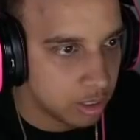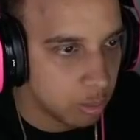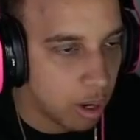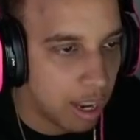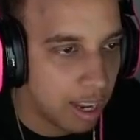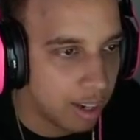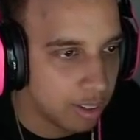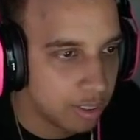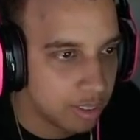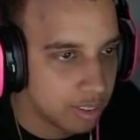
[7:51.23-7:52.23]
Wow,
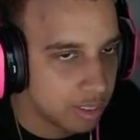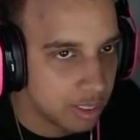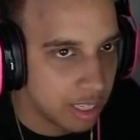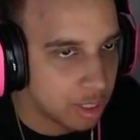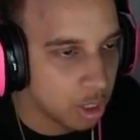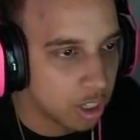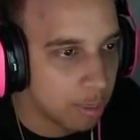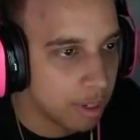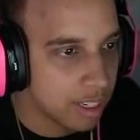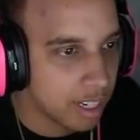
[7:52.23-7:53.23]
it's all
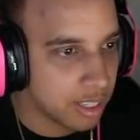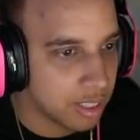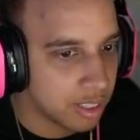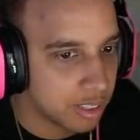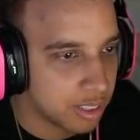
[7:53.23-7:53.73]
coming together.